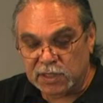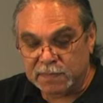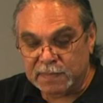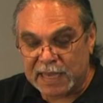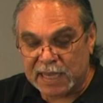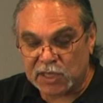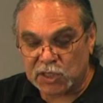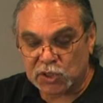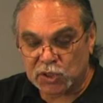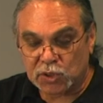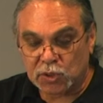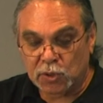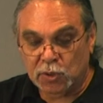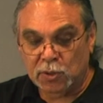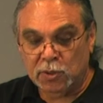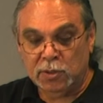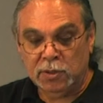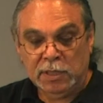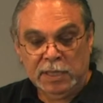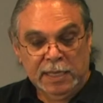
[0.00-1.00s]
to make
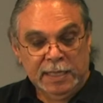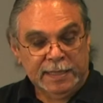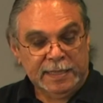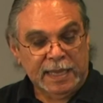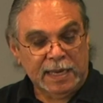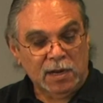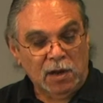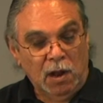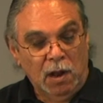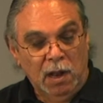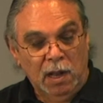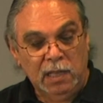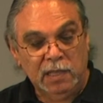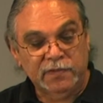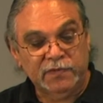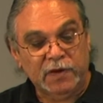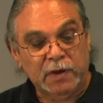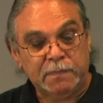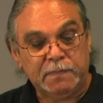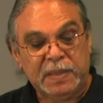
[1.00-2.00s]
sure that all
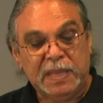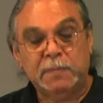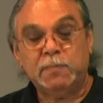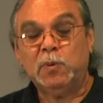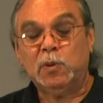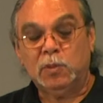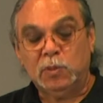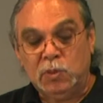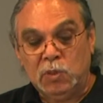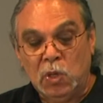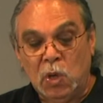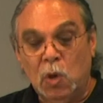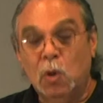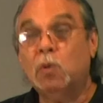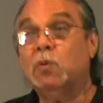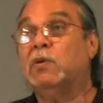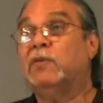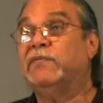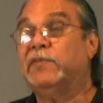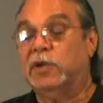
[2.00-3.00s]
of our people
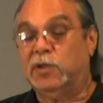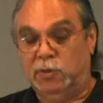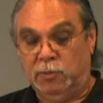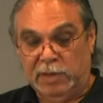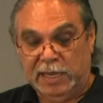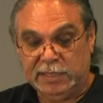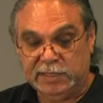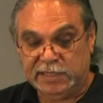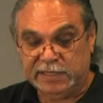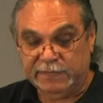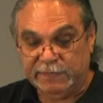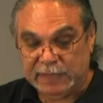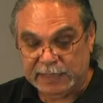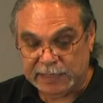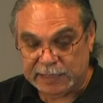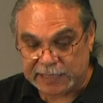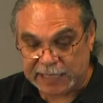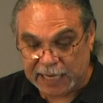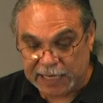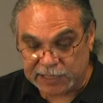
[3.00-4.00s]
know of our great
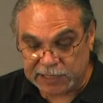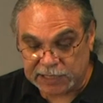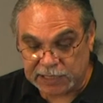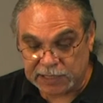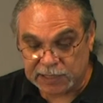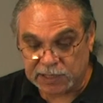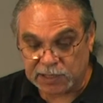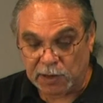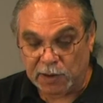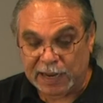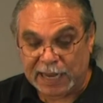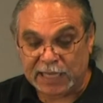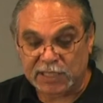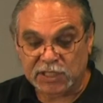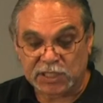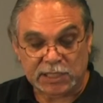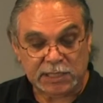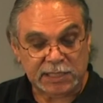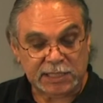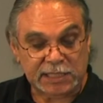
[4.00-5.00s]
civilizations, our
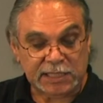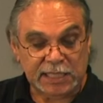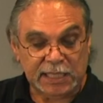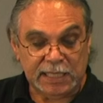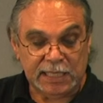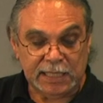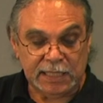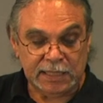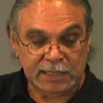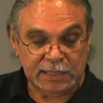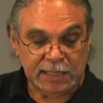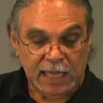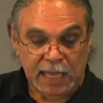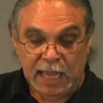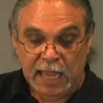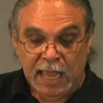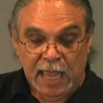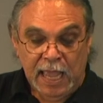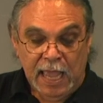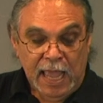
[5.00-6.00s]
ancient cities,
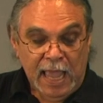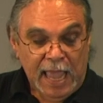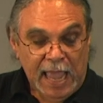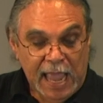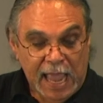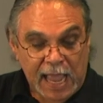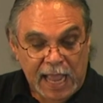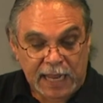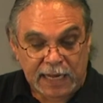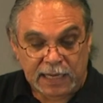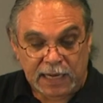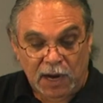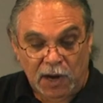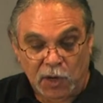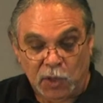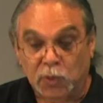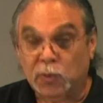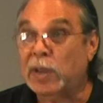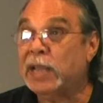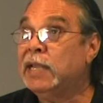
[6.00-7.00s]
and
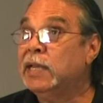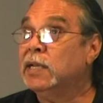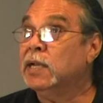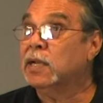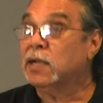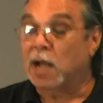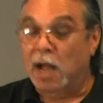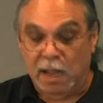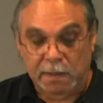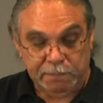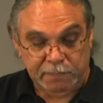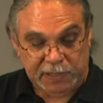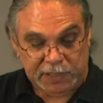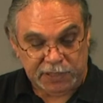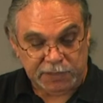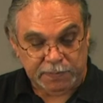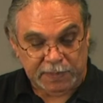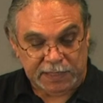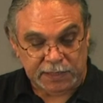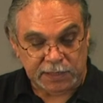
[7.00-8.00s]
our great
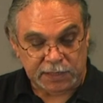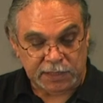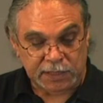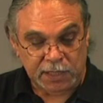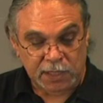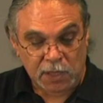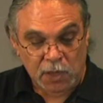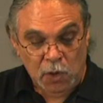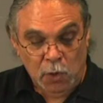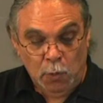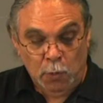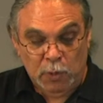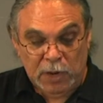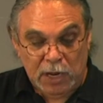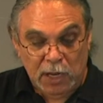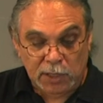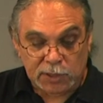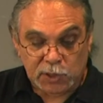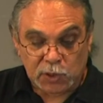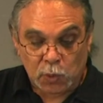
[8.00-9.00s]
accomplishments. We
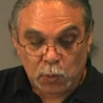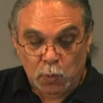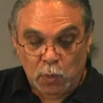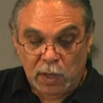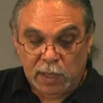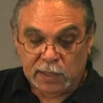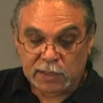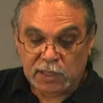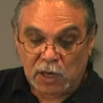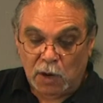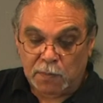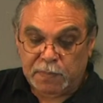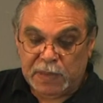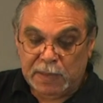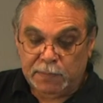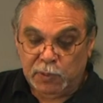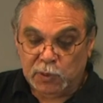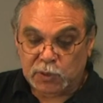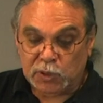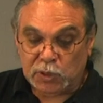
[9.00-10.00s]
also want our
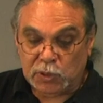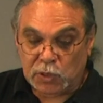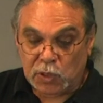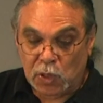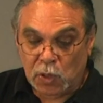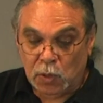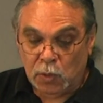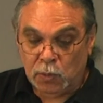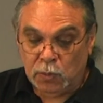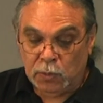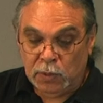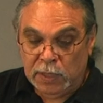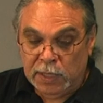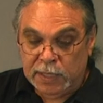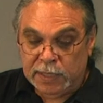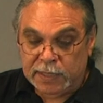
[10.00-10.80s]
people to know